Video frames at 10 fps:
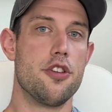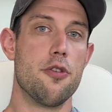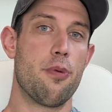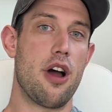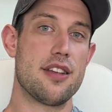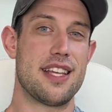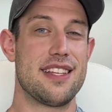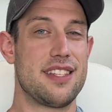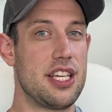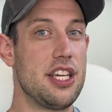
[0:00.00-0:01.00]
you
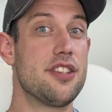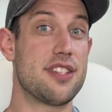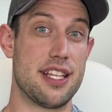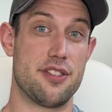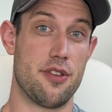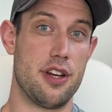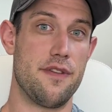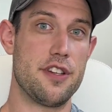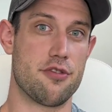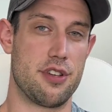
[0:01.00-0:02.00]
process each sensor
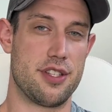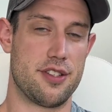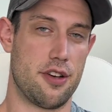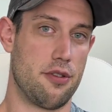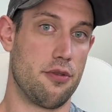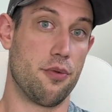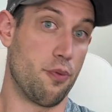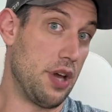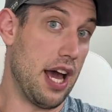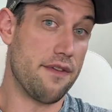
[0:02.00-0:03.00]
individually. So
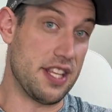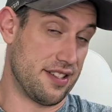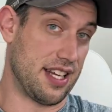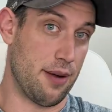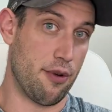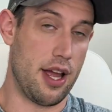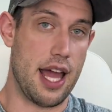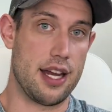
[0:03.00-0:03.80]
we have this camera